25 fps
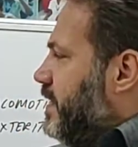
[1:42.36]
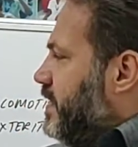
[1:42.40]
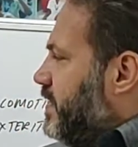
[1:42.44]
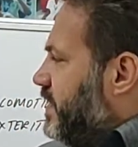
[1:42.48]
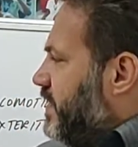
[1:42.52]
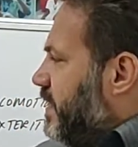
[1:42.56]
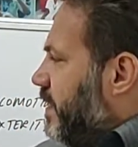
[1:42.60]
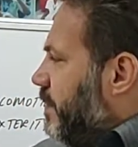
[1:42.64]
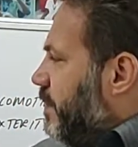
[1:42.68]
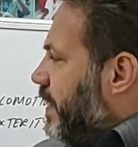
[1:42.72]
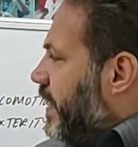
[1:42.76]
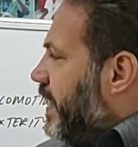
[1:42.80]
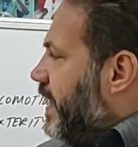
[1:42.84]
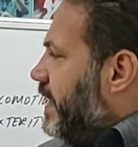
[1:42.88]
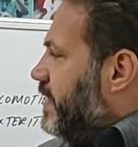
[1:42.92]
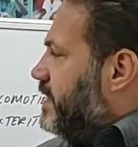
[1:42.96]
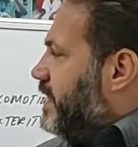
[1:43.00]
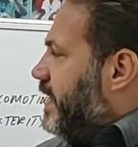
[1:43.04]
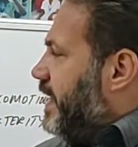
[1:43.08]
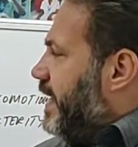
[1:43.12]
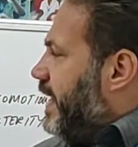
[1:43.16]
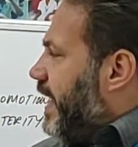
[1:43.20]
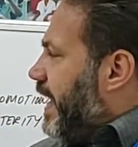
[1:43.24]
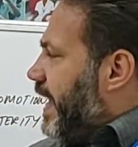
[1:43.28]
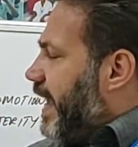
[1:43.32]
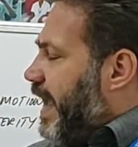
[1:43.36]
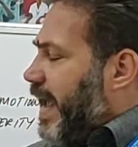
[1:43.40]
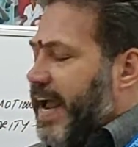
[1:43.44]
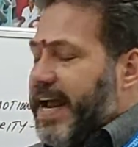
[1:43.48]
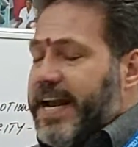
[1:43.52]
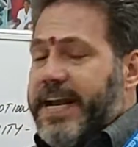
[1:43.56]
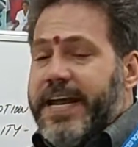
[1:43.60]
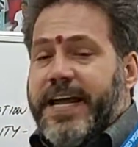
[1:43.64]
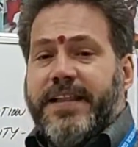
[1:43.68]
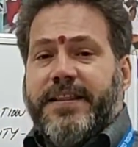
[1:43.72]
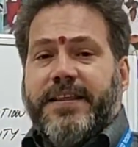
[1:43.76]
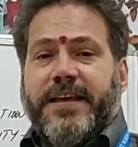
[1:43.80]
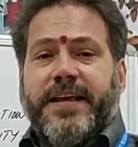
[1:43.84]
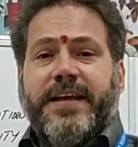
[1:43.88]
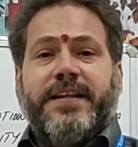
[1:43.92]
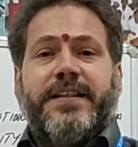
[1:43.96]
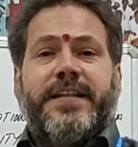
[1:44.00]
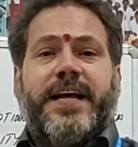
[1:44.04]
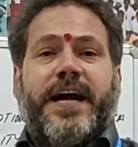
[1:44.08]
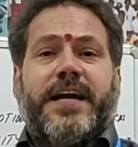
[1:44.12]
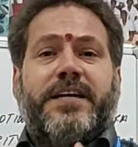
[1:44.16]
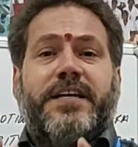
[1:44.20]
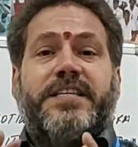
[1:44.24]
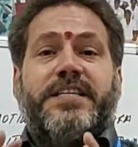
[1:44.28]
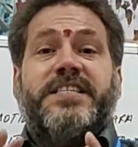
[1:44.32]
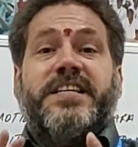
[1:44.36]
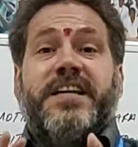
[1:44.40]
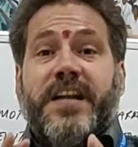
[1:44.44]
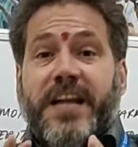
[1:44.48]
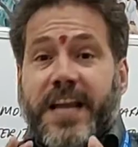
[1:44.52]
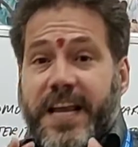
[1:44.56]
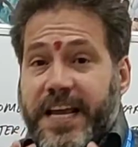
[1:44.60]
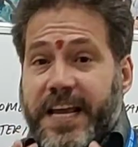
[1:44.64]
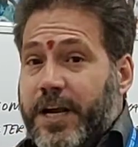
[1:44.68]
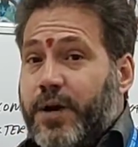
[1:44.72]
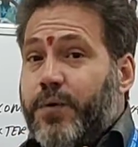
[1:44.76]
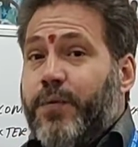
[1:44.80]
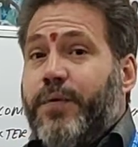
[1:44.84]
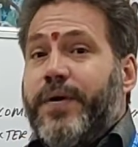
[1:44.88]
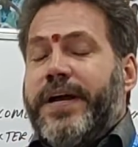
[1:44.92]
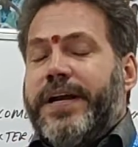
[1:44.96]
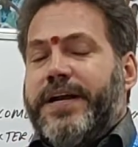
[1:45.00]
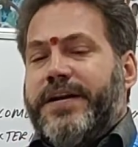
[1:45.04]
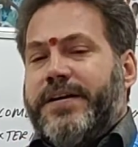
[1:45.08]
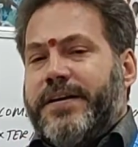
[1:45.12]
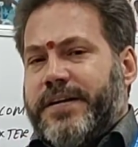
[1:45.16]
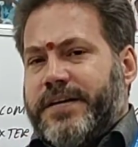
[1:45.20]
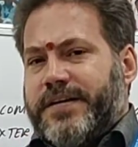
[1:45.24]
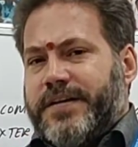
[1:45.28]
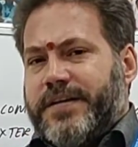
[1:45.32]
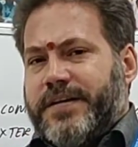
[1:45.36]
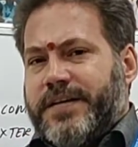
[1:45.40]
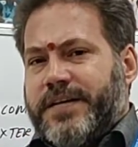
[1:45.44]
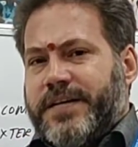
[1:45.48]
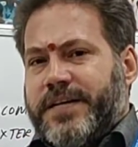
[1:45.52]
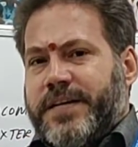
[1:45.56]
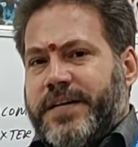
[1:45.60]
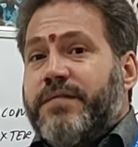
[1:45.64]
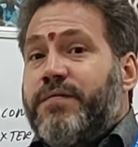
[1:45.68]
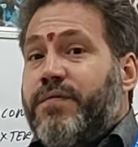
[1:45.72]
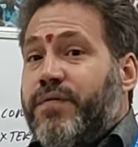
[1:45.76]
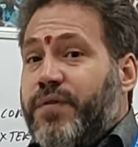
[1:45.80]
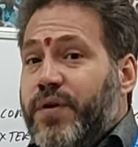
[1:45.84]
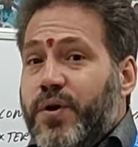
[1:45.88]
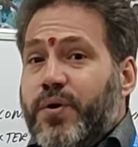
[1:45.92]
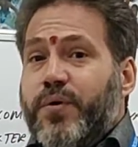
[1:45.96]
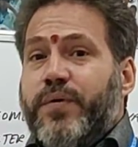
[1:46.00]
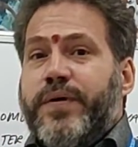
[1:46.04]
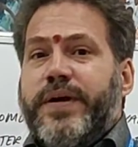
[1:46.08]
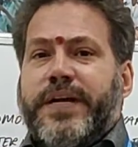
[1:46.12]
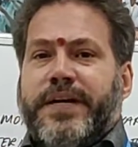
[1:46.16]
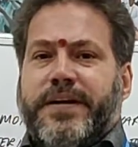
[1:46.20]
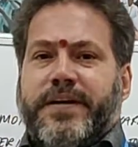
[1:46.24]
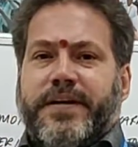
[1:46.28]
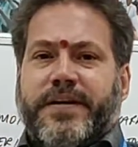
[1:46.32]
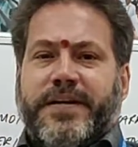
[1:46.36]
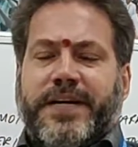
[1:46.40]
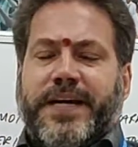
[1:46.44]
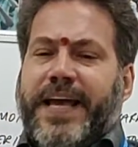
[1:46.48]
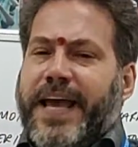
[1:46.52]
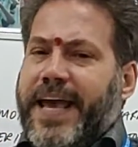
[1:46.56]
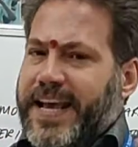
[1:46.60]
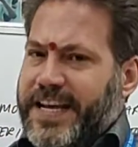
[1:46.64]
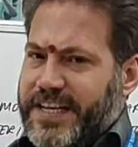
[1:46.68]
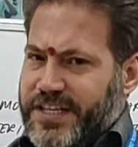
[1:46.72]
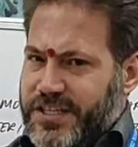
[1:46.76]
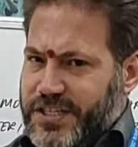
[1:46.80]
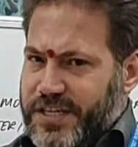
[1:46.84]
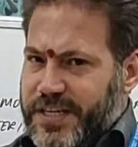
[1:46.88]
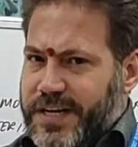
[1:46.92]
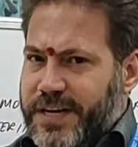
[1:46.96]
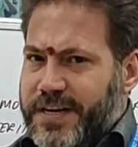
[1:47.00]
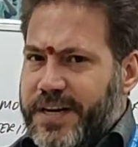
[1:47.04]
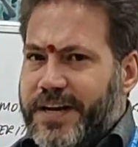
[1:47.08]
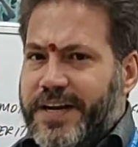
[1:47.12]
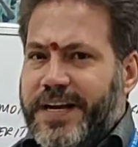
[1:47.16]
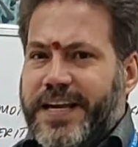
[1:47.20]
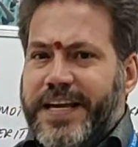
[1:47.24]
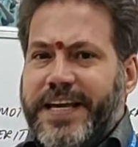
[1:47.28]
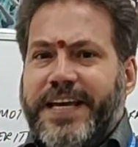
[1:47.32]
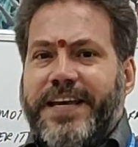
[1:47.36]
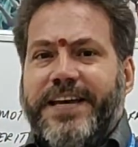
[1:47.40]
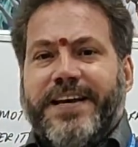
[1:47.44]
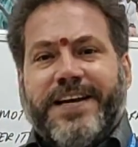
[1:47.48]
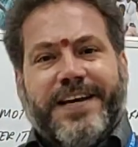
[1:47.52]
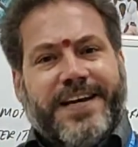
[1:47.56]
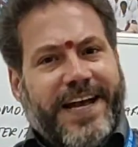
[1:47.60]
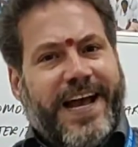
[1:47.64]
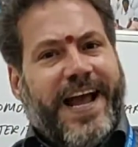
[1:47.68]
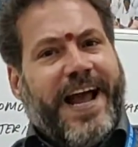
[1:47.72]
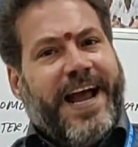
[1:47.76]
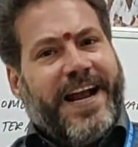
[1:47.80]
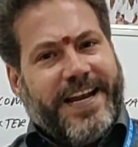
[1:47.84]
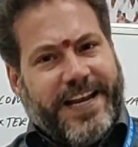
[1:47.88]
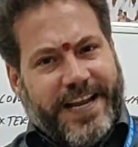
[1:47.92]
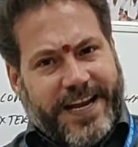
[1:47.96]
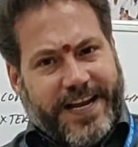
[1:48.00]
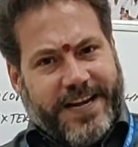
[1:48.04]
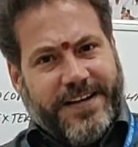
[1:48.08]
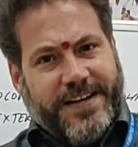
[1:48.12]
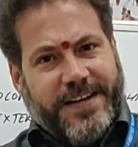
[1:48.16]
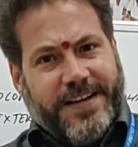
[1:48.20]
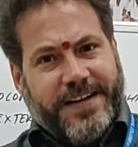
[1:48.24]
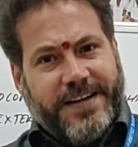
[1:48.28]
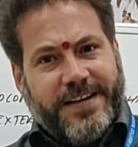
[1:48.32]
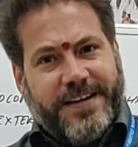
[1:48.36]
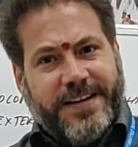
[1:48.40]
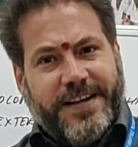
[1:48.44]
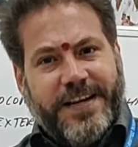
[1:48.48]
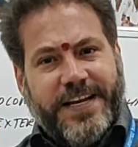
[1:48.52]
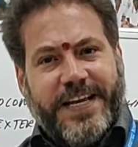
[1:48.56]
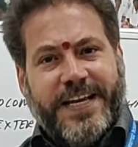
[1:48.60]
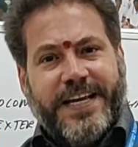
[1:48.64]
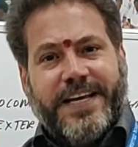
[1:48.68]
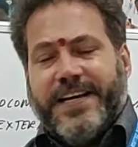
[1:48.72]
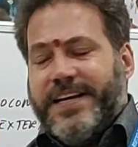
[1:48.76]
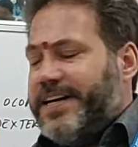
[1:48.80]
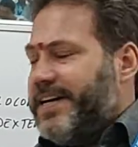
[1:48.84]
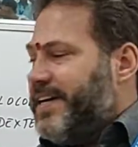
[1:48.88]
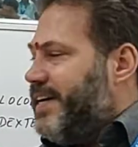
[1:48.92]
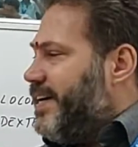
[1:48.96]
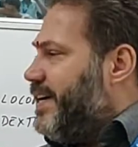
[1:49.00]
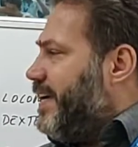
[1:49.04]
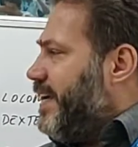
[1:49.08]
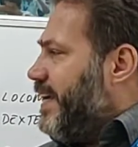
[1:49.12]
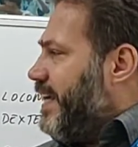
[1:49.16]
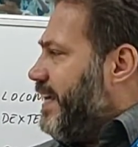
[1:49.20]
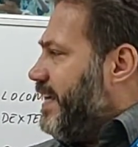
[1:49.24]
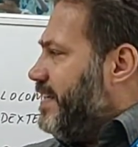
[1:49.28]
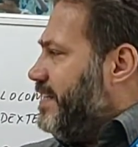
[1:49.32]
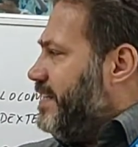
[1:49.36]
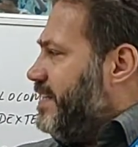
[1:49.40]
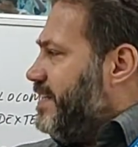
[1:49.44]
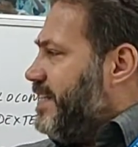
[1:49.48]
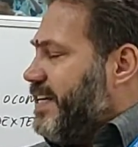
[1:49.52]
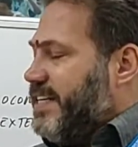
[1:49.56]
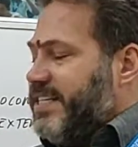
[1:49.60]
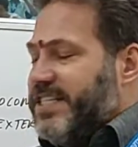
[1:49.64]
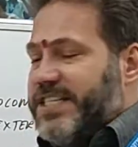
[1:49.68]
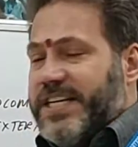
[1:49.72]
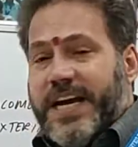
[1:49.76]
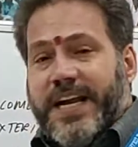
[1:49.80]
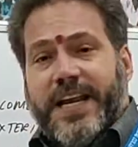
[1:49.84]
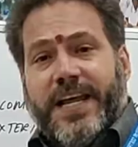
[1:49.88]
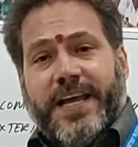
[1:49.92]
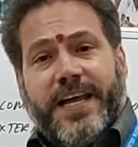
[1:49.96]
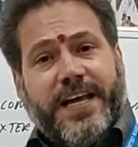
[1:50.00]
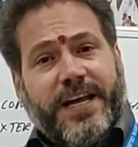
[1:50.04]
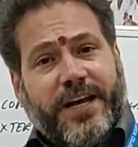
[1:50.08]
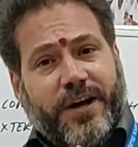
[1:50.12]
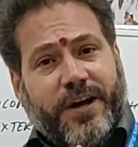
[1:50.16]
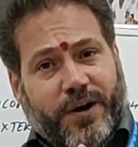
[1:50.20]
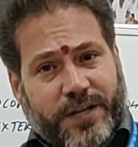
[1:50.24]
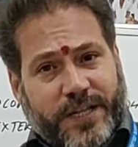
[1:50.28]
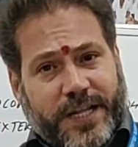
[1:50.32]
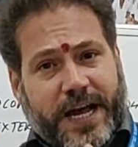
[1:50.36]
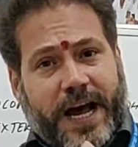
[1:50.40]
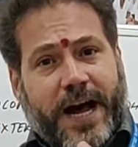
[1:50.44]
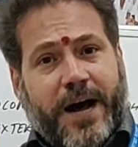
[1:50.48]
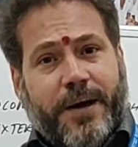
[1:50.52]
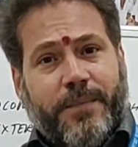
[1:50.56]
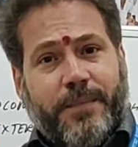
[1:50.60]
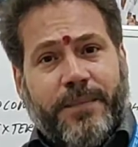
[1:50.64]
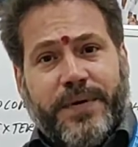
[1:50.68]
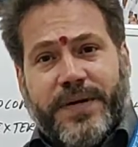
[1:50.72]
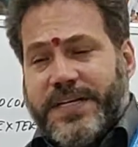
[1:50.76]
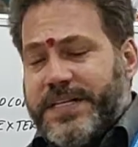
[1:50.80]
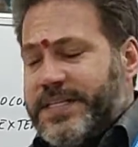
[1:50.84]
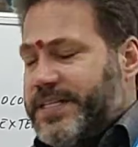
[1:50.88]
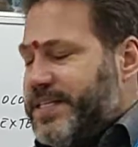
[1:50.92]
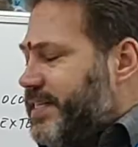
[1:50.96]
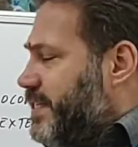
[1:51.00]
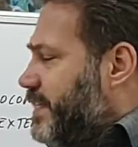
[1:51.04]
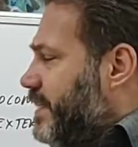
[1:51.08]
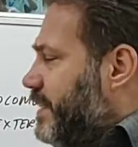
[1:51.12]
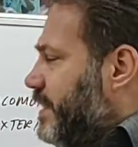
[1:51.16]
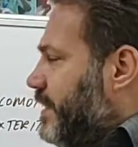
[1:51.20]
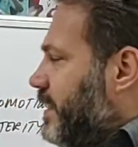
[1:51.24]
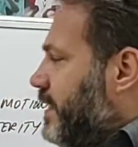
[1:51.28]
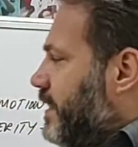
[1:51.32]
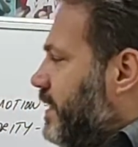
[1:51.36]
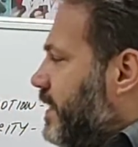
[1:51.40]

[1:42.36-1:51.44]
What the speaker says: Similarly, anything that is liquid, fluid, externally and internally is the Jala or the Apas.